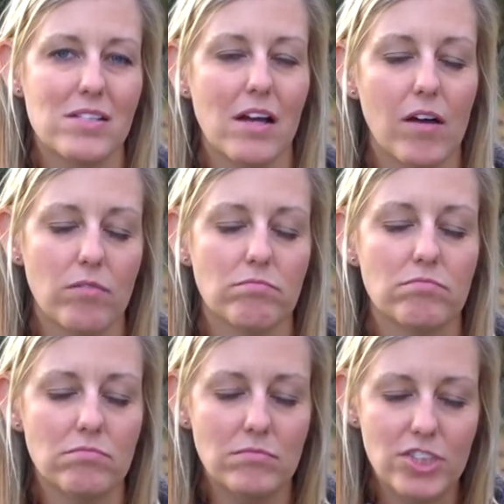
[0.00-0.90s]
So
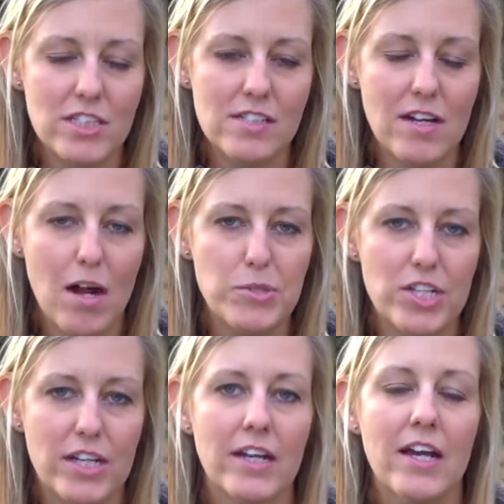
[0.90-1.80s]
just an
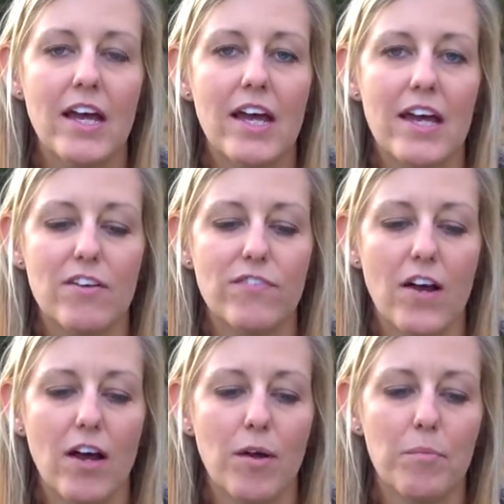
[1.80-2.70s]
option if
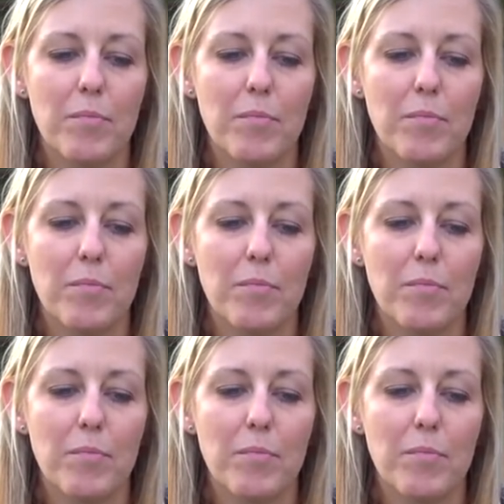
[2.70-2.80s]
um,